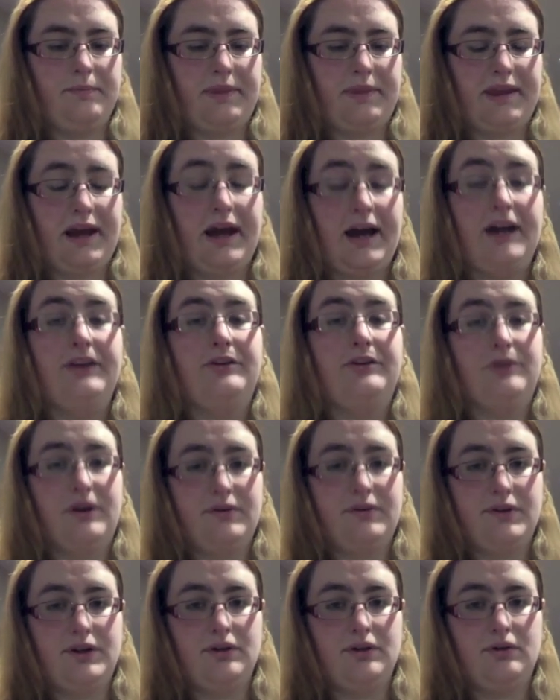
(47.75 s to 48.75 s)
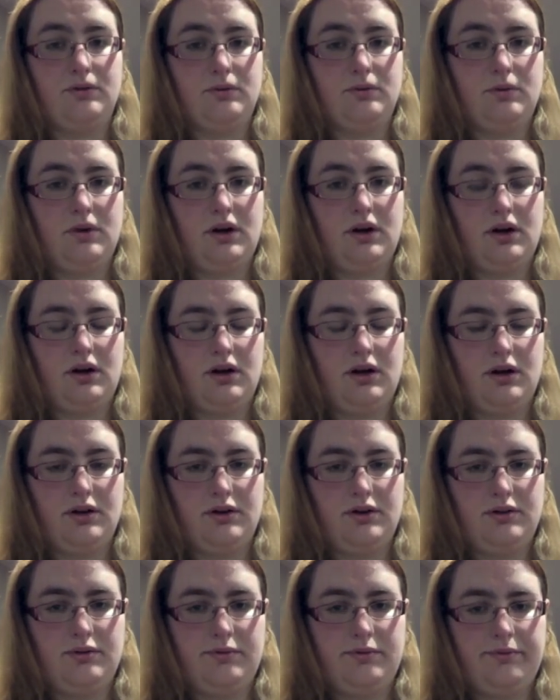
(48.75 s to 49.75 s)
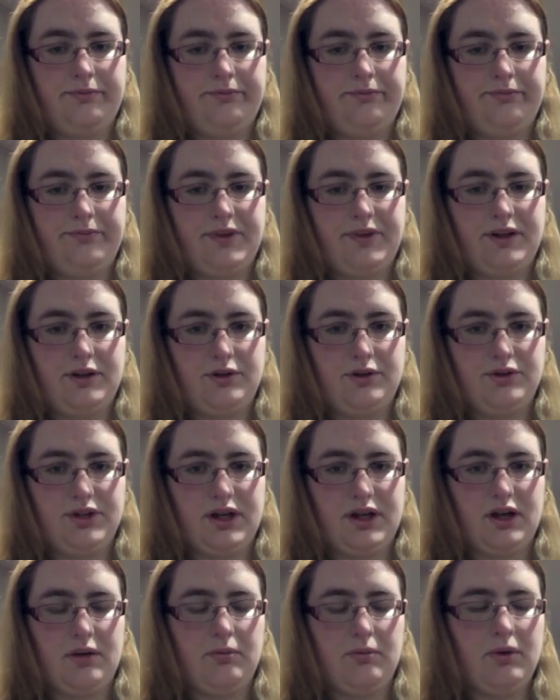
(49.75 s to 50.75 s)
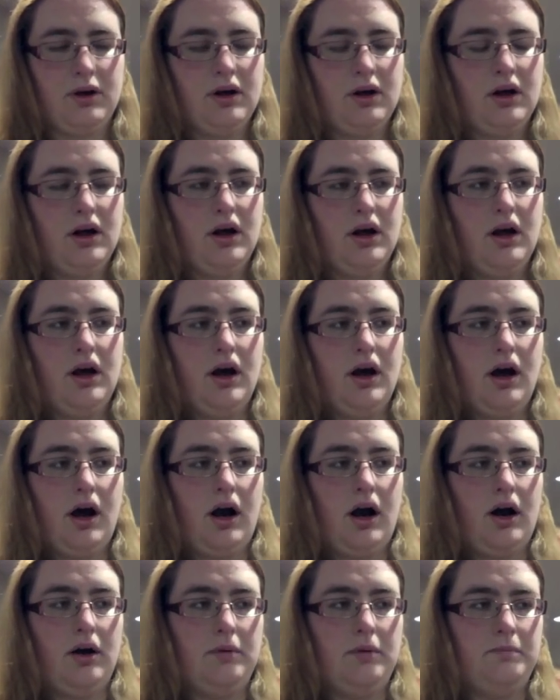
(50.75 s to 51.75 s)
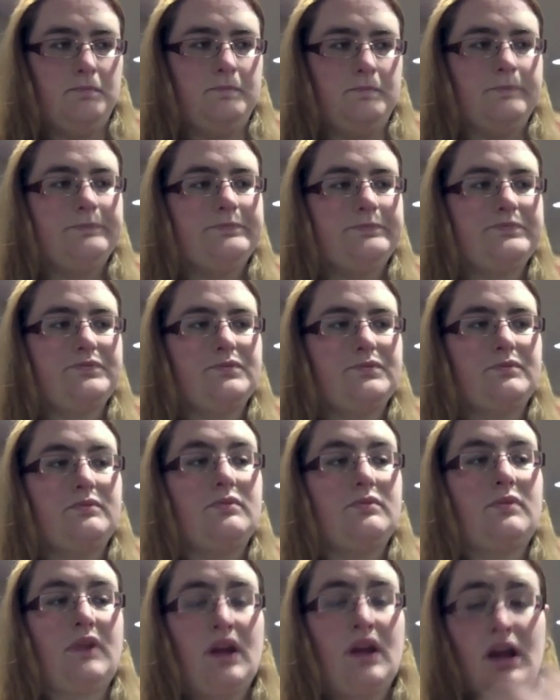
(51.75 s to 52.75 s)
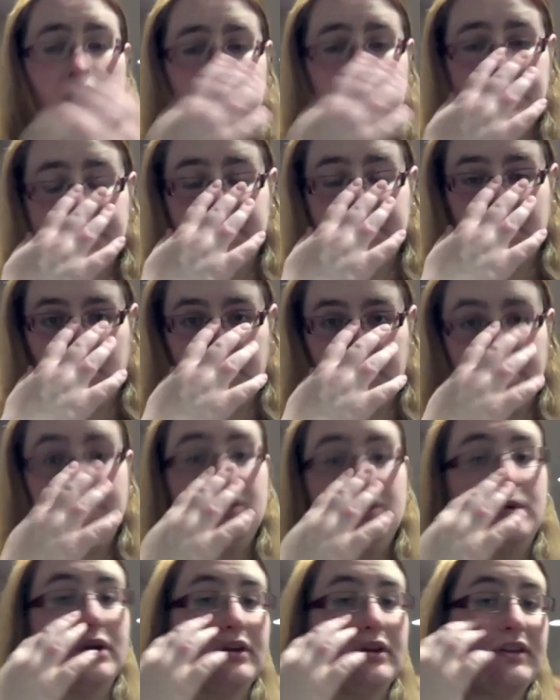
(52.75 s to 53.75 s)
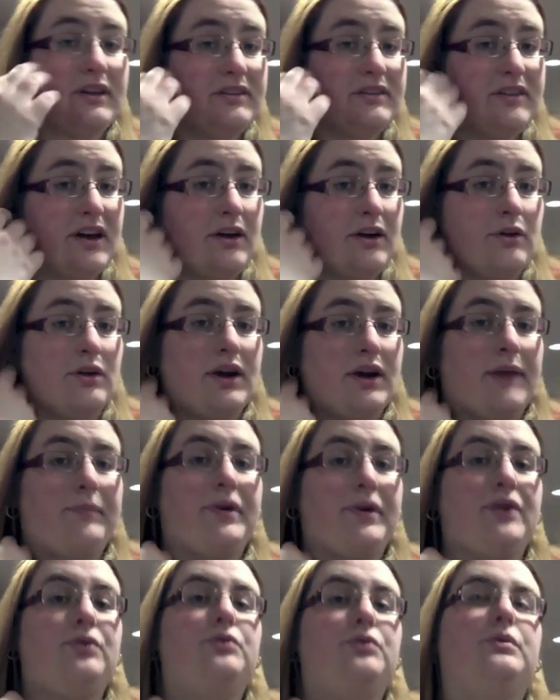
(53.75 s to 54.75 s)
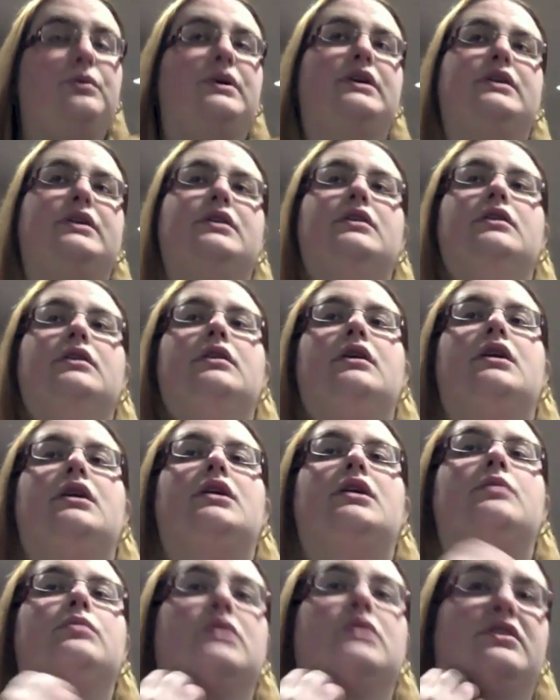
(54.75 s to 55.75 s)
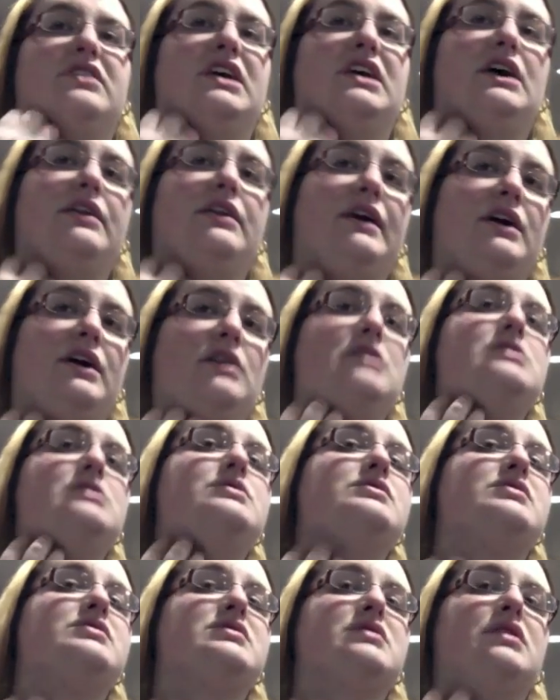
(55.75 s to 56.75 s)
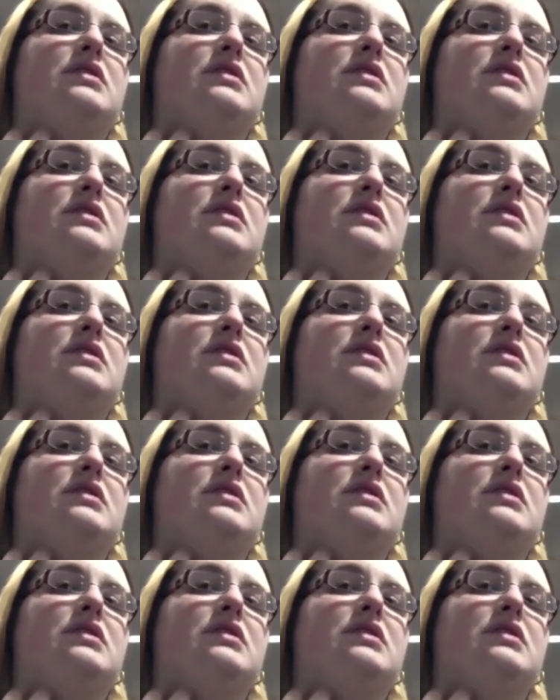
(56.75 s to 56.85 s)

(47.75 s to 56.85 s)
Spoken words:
I do have a new job. I'm still hoping to work things out at my old one. We'll see how that goes.